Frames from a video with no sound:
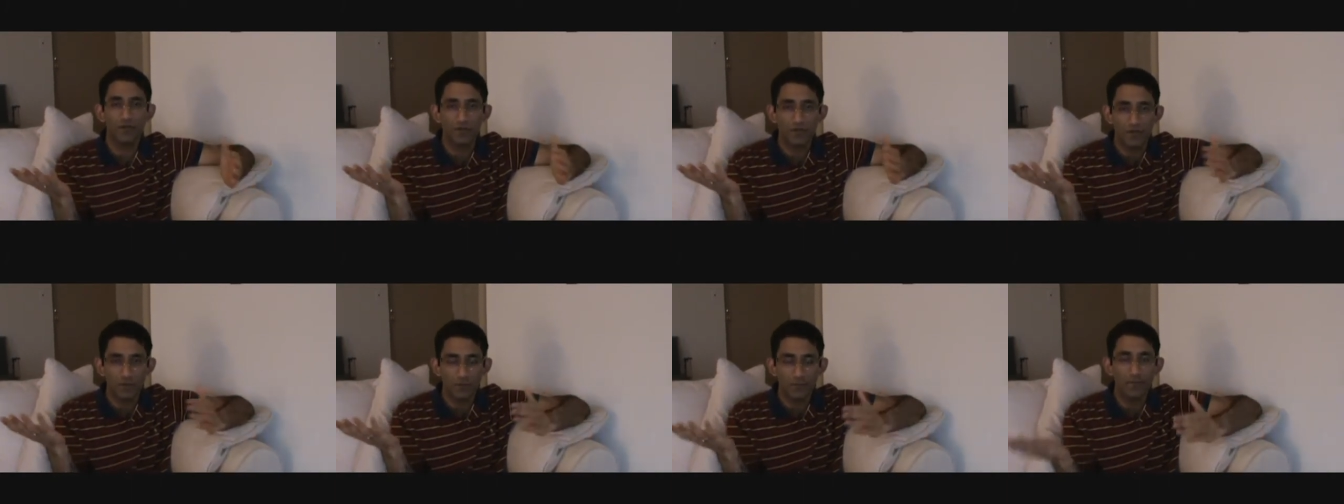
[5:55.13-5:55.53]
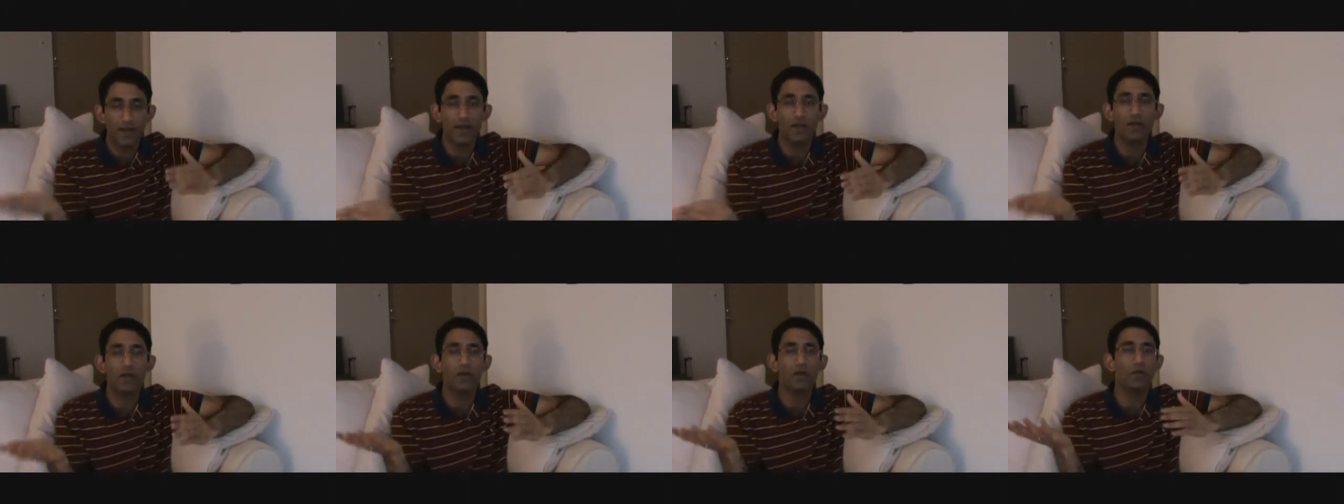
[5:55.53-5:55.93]
your
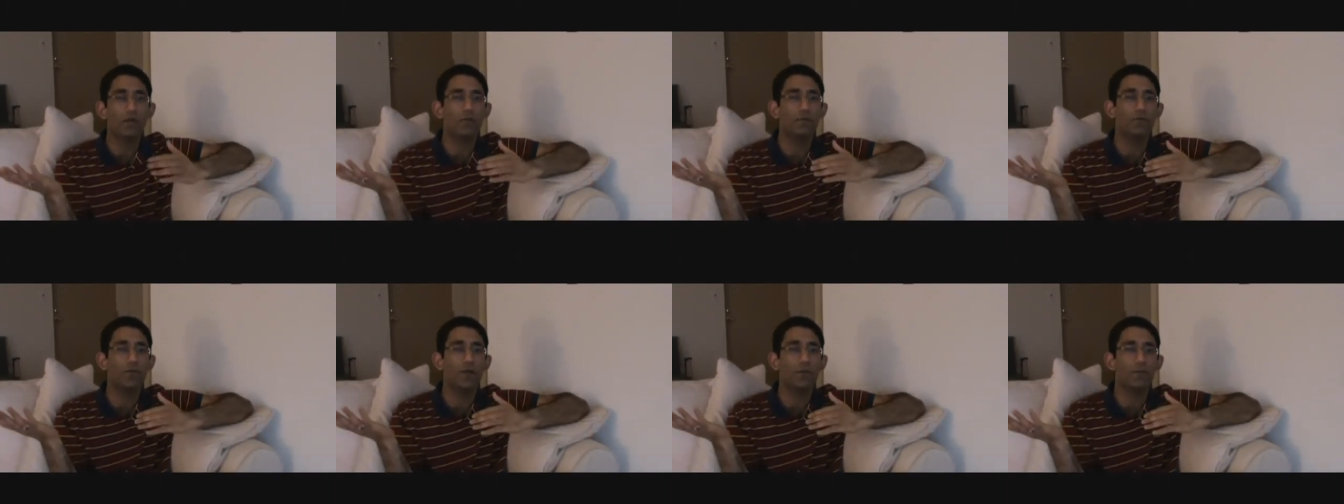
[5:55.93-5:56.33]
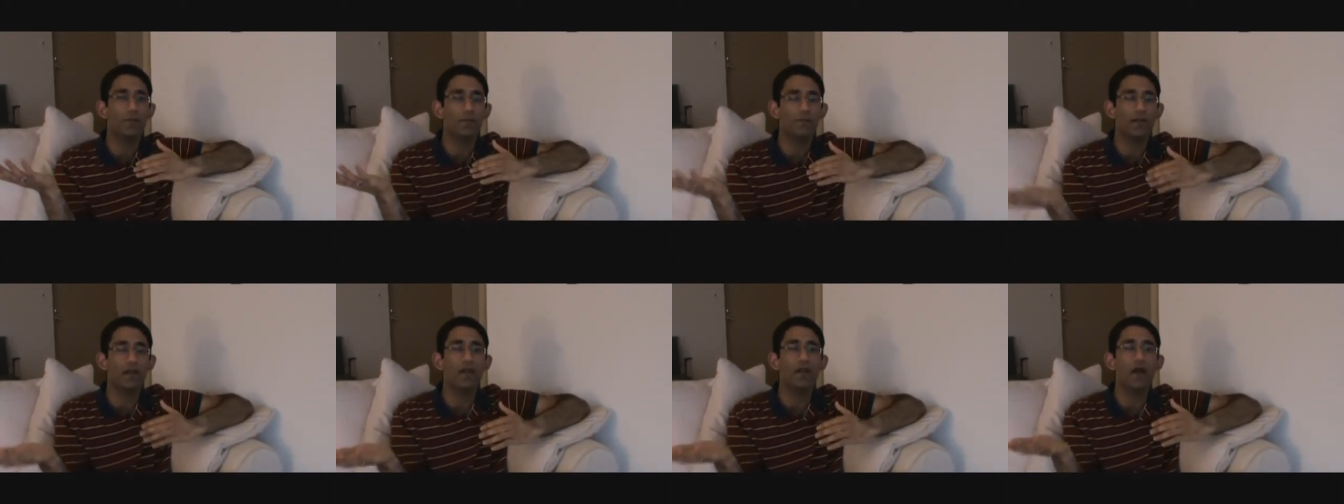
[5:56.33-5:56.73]
vendor or from
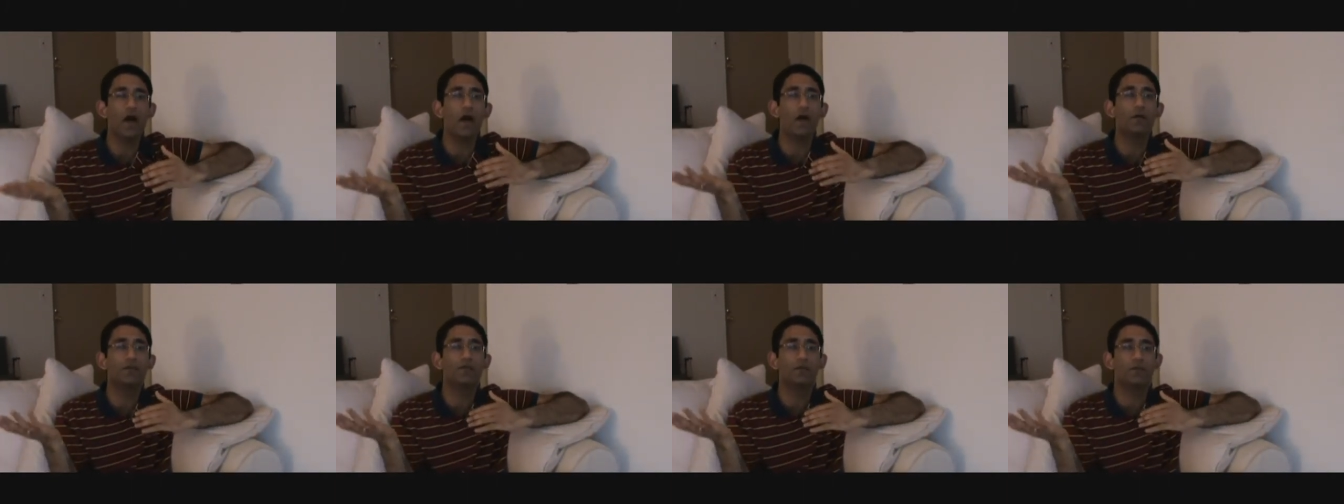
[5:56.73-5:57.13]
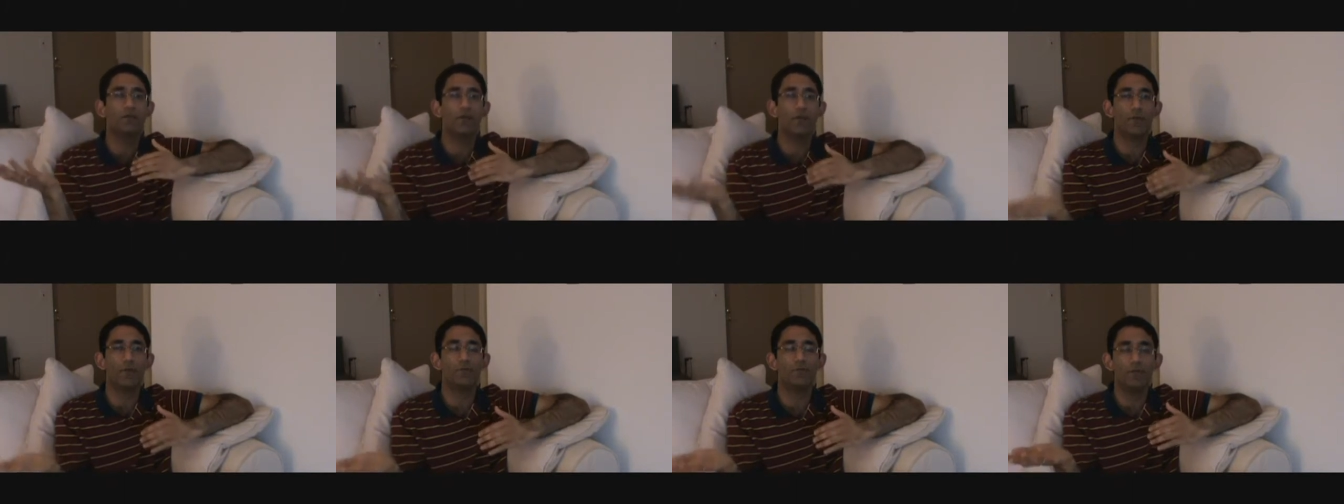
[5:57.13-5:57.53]
your warehouse or
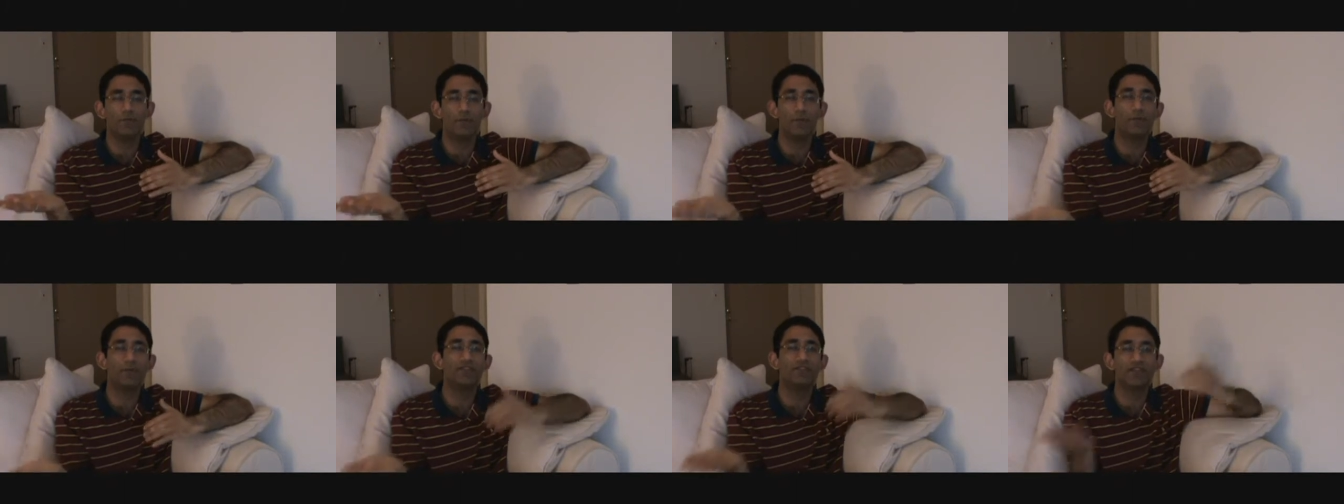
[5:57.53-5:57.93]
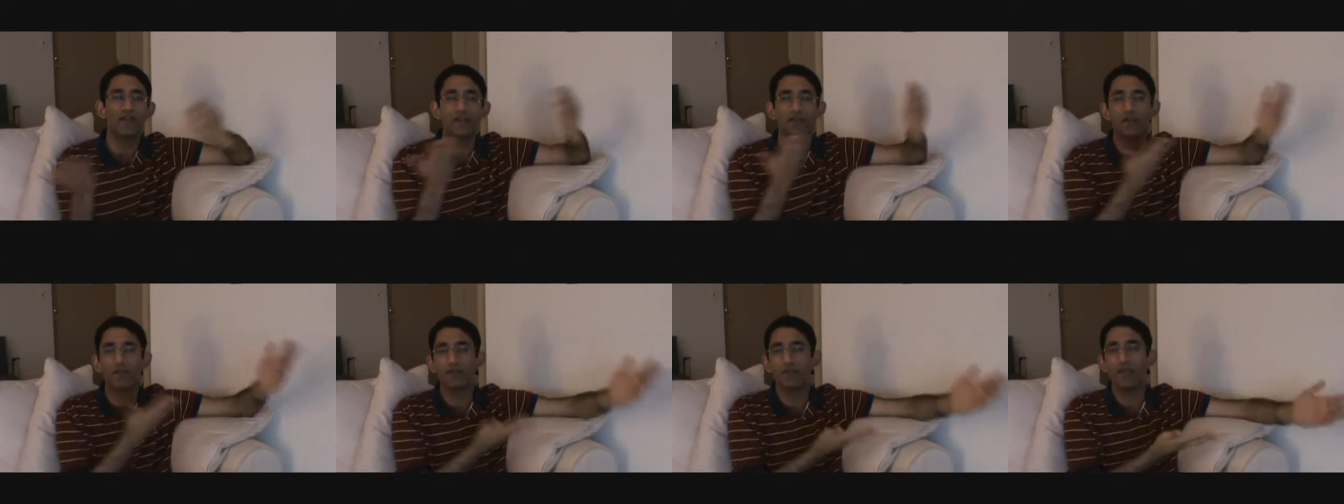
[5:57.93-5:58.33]
from your fulfillment
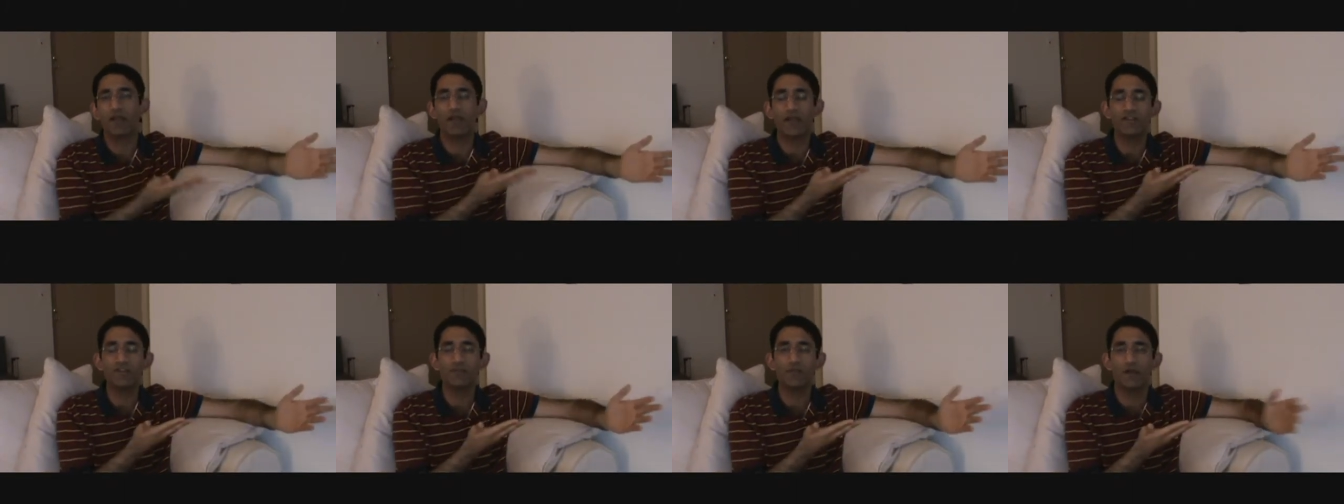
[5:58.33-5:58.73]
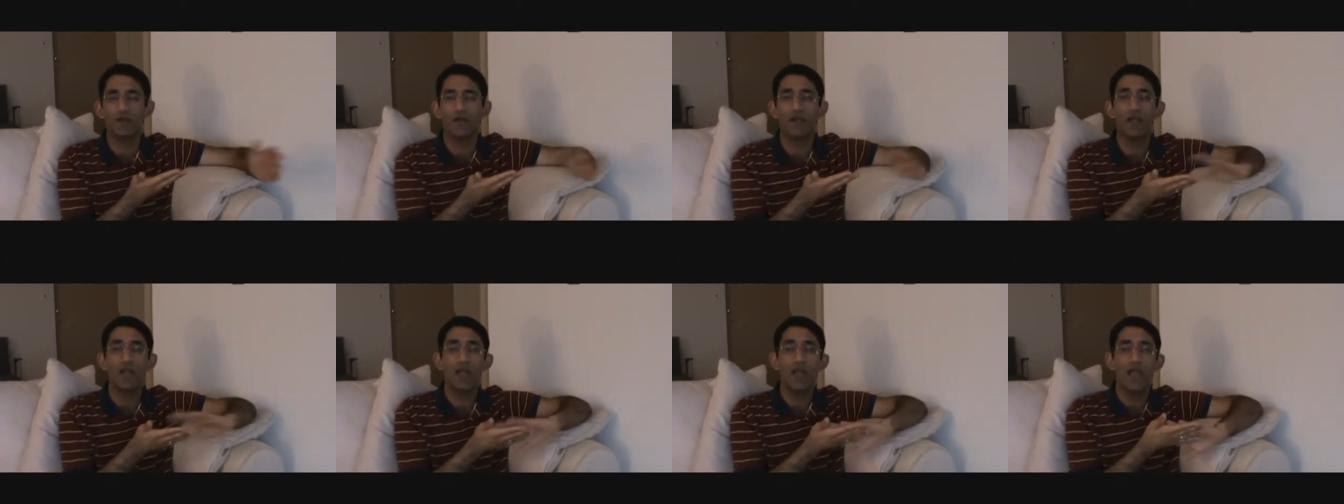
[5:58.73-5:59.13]
center to the customer,